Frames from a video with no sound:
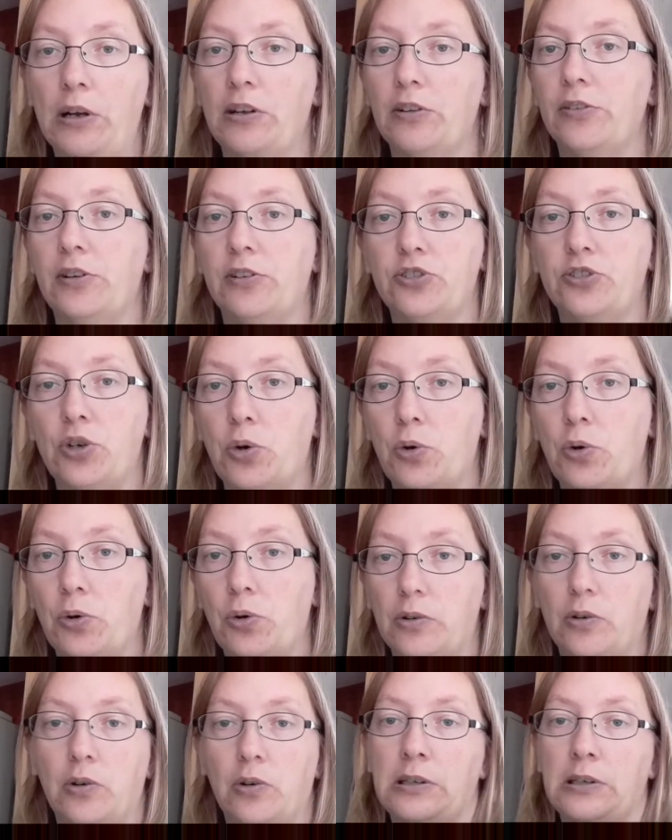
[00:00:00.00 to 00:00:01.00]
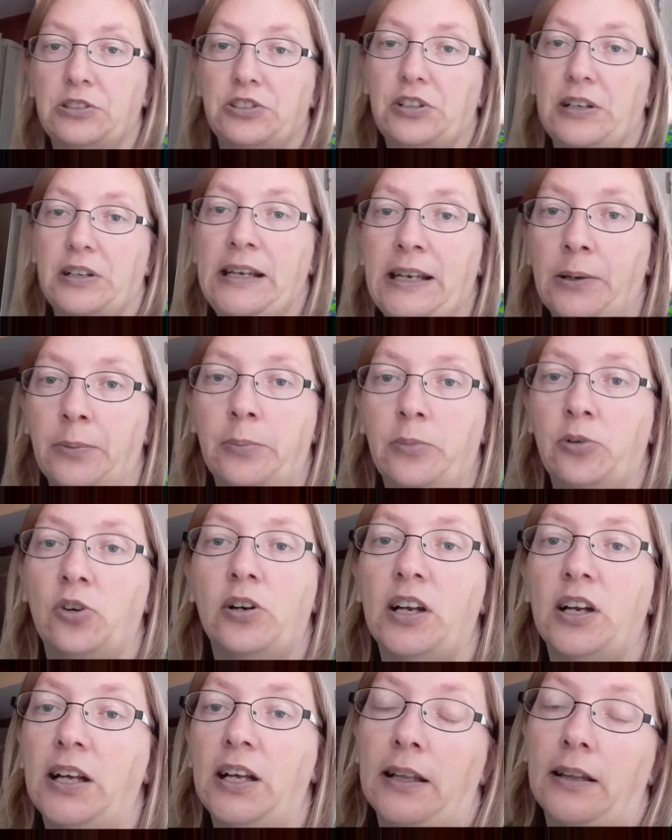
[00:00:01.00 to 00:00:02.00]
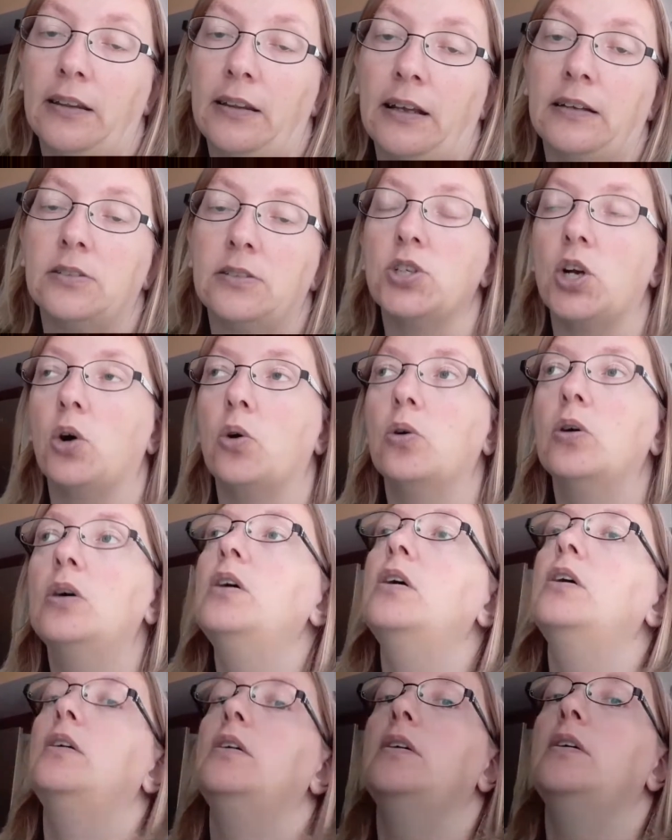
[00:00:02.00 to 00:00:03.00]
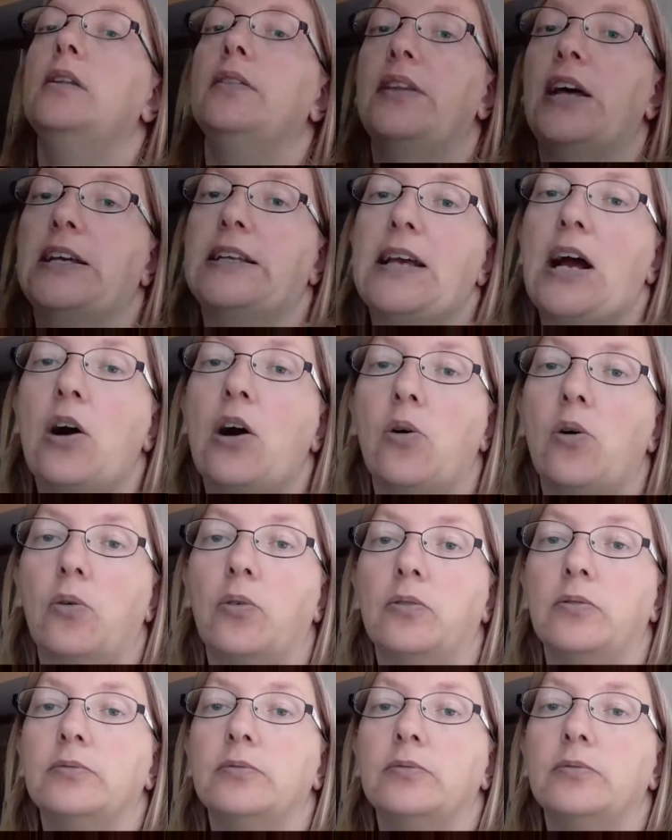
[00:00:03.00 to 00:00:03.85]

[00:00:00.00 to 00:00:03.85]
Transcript: There's no oil in them or anything. So that's how